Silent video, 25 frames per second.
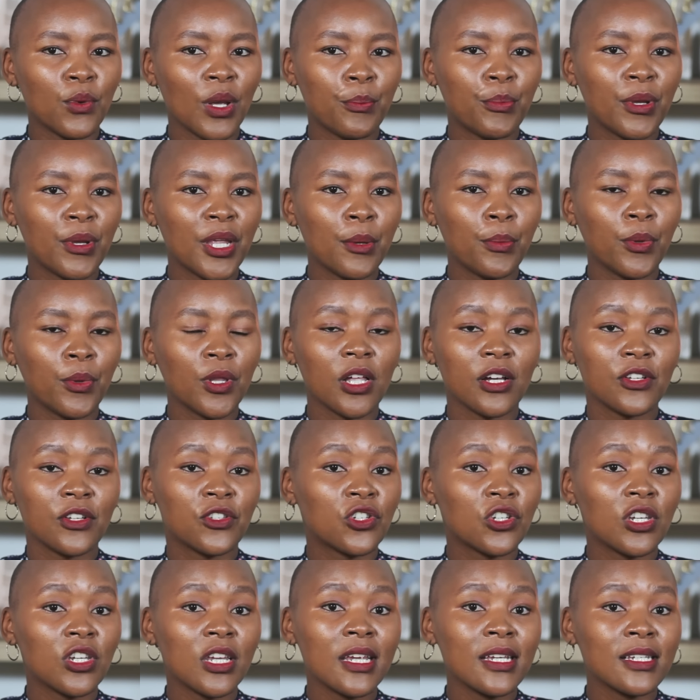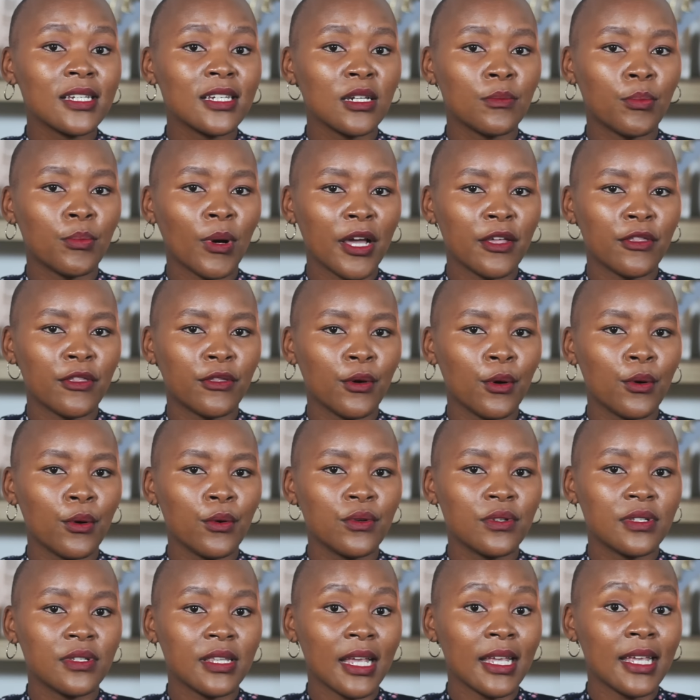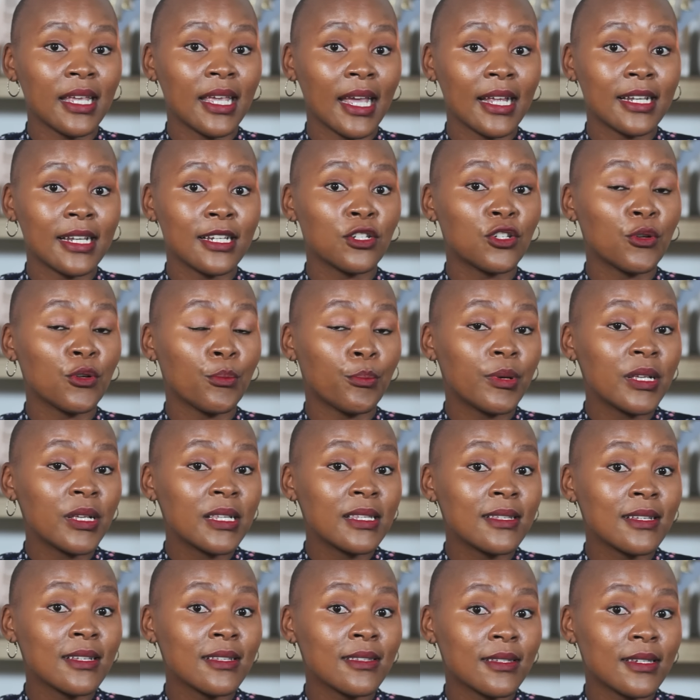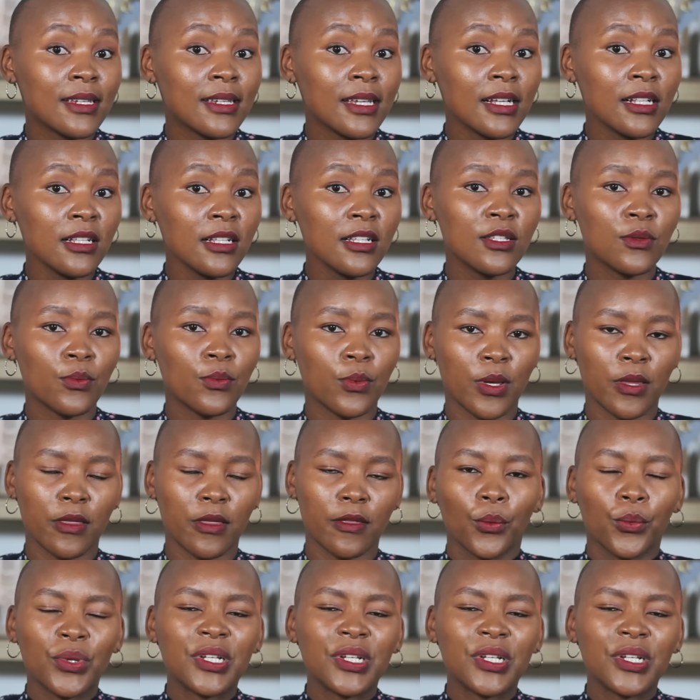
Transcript: where people are cheated by those they get into business deals with.